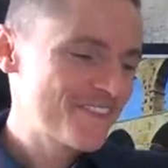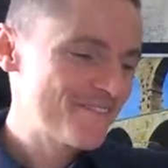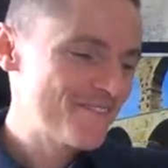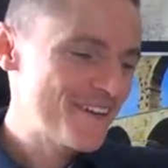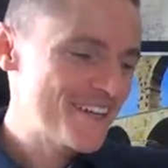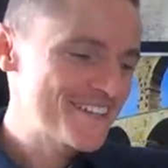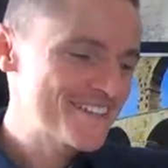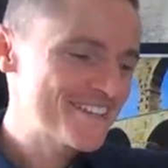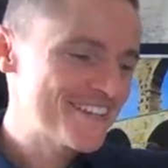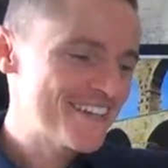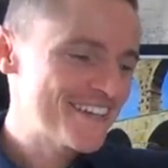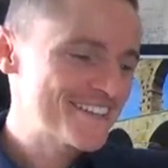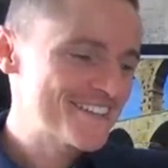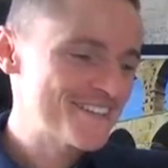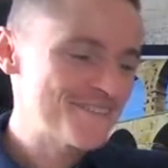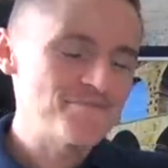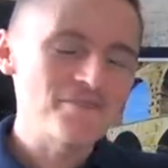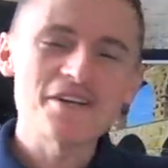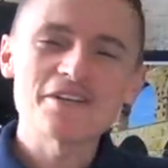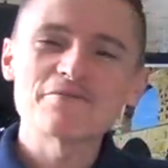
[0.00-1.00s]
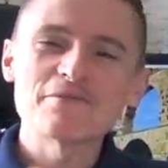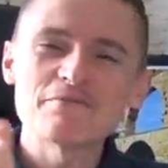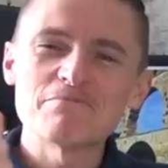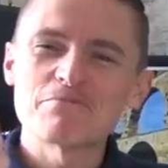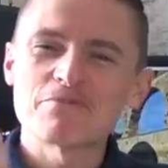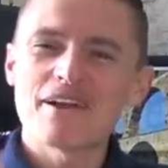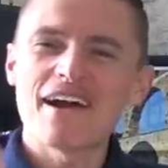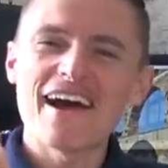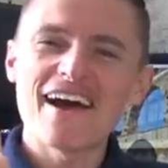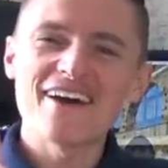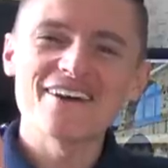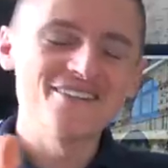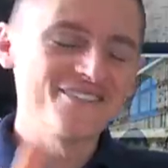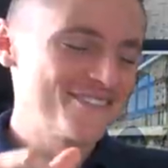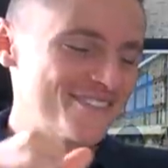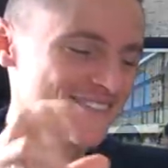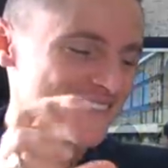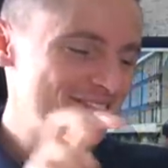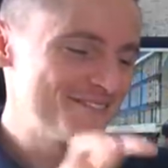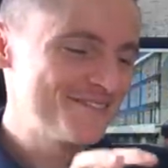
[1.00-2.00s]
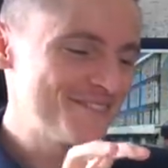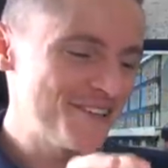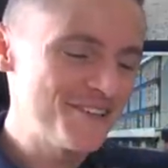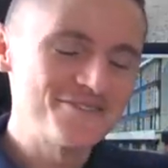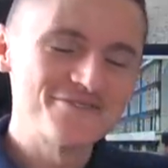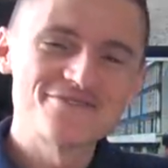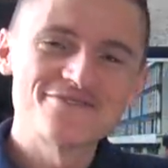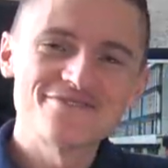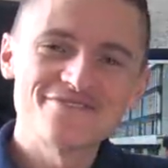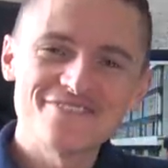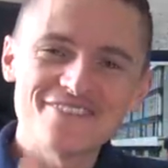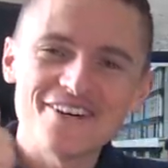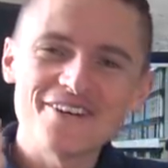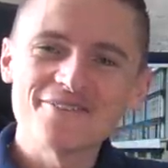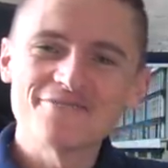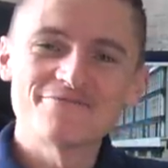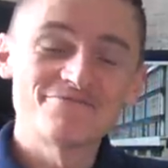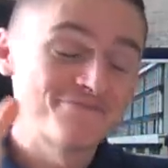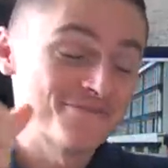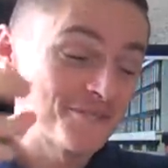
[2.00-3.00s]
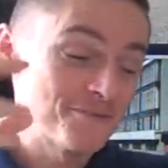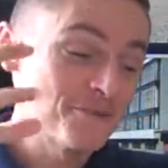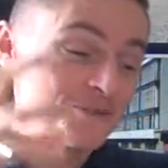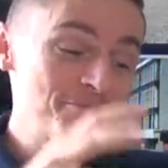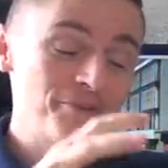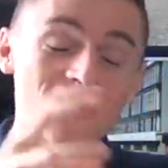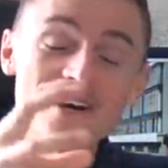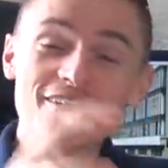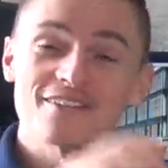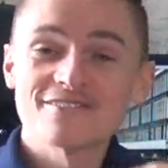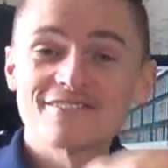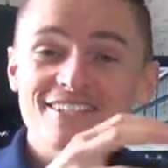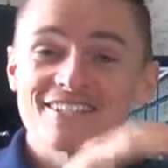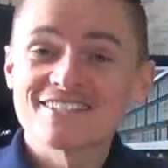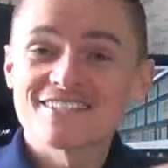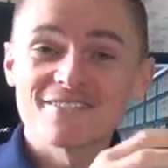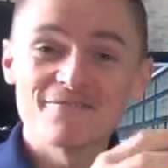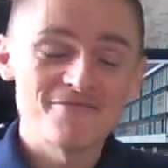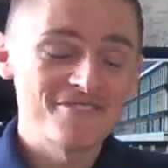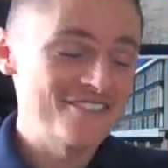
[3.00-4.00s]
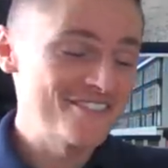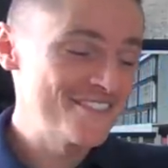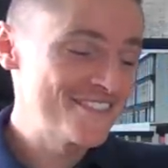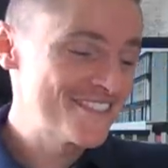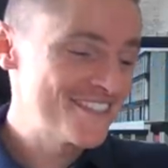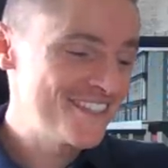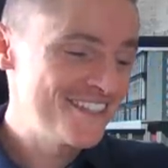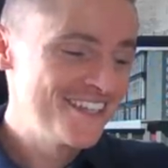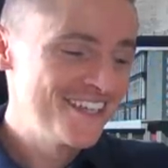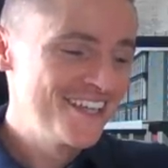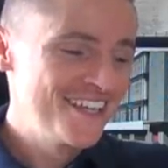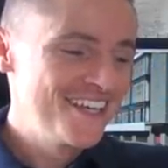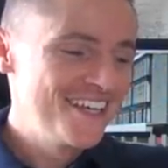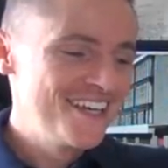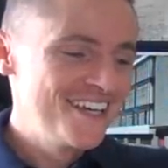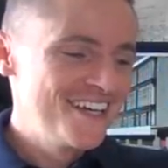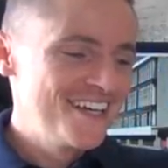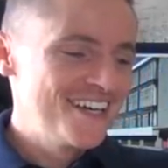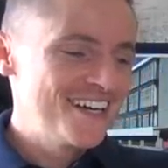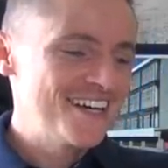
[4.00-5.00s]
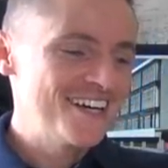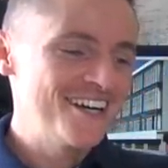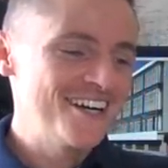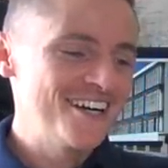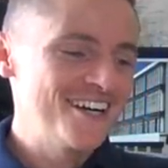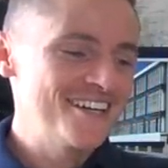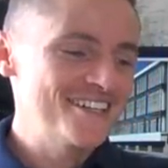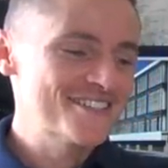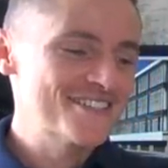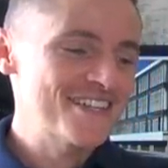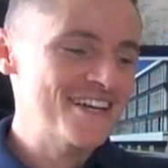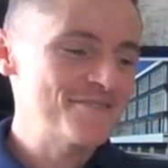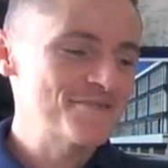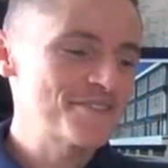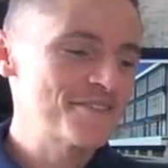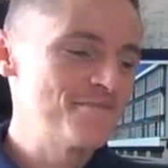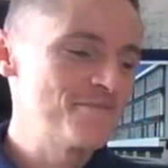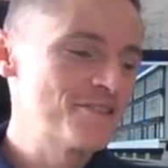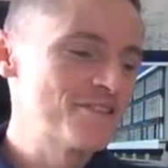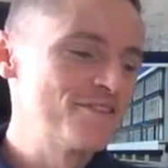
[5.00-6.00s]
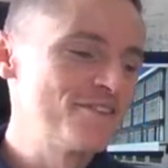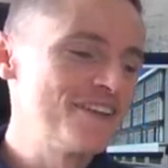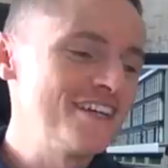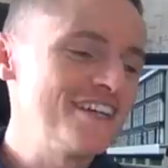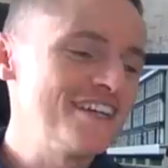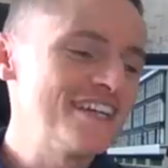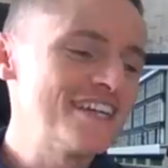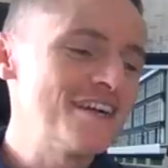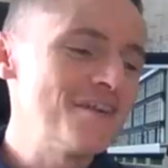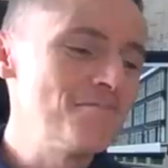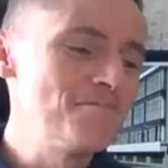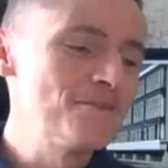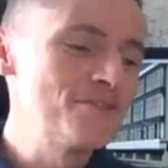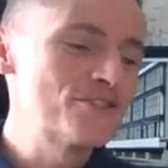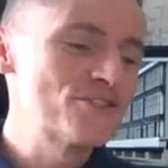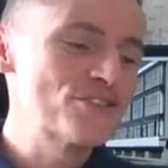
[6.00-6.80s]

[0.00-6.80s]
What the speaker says: Fantastic, makes me proud of to be part of this community. So that was number three. Number